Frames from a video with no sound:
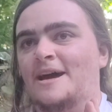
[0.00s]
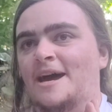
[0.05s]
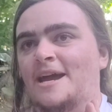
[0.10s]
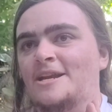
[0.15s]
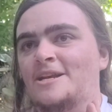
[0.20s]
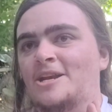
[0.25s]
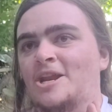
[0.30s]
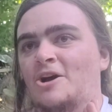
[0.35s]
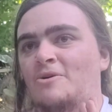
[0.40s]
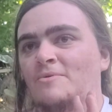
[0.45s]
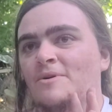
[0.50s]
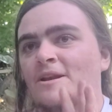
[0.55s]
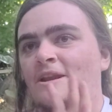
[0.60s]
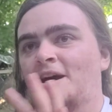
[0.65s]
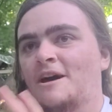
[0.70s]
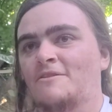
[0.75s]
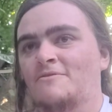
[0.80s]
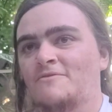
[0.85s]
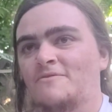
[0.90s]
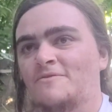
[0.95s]
know
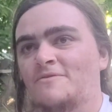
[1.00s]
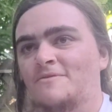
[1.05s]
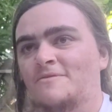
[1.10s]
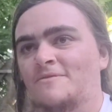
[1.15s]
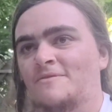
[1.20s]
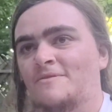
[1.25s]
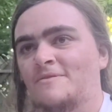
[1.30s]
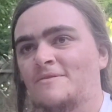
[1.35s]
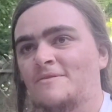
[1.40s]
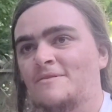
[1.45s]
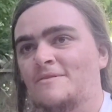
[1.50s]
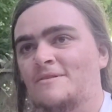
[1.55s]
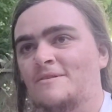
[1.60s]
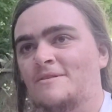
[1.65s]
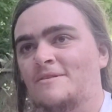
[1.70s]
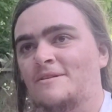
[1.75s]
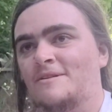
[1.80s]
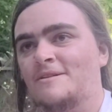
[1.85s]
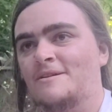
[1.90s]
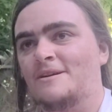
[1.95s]
enough
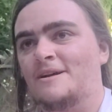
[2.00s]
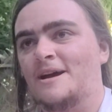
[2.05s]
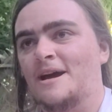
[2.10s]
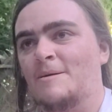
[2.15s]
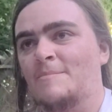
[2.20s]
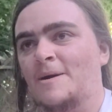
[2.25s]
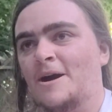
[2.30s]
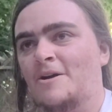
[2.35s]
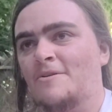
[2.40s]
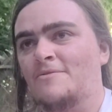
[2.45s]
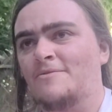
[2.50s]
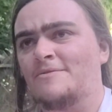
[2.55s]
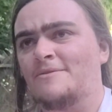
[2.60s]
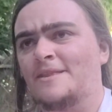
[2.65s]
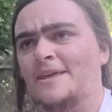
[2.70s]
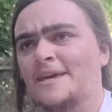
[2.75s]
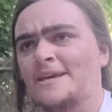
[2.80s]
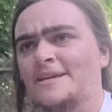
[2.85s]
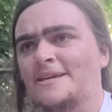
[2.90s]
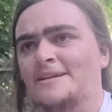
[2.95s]
about
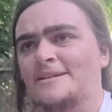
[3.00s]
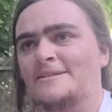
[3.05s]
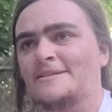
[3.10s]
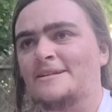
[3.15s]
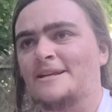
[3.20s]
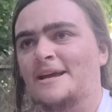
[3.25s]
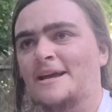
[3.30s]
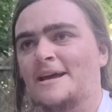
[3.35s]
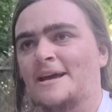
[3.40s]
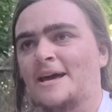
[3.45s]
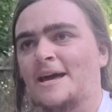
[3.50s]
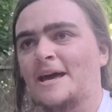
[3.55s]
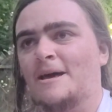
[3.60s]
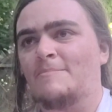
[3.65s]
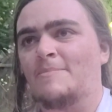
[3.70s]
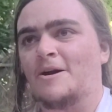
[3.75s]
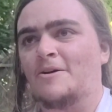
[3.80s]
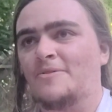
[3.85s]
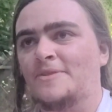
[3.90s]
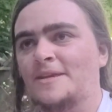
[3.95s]

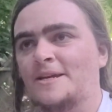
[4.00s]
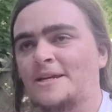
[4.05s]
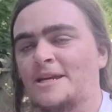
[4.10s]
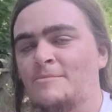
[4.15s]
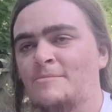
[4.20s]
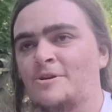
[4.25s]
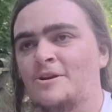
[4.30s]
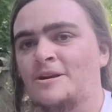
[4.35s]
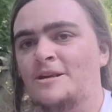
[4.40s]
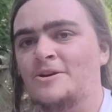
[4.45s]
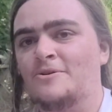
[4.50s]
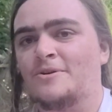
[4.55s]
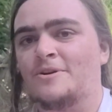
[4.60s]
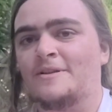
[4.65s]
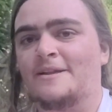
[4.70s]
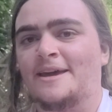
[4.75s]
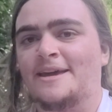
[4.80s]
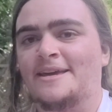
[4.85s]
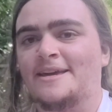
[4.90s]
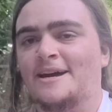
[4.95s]
the community, or
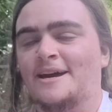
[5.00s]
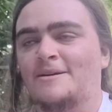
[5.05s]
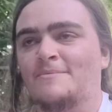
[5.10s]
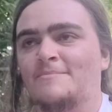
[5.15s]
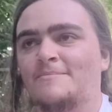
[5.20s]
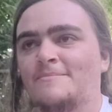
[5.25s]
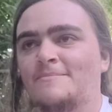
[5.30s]
like I